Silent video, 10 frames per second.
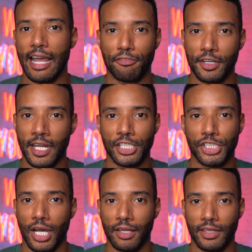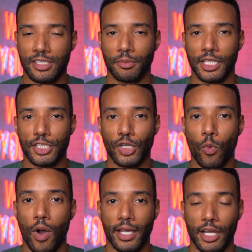everyday shot that somebody
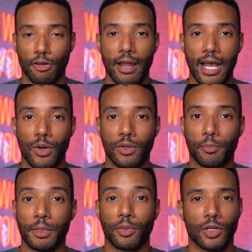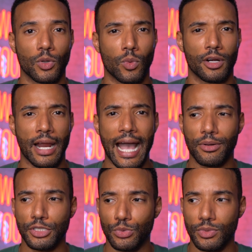took walking around. People are going to wonder, how
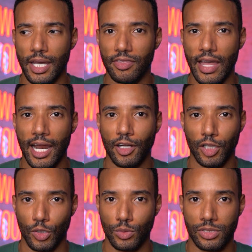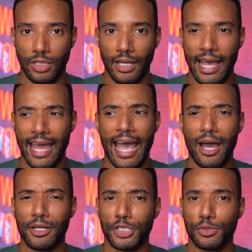did you get that close and
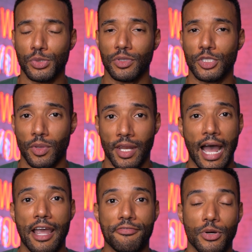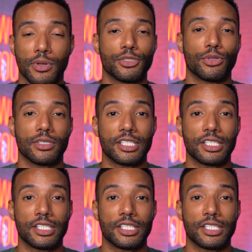how did you shoot this with an iPhone? As you can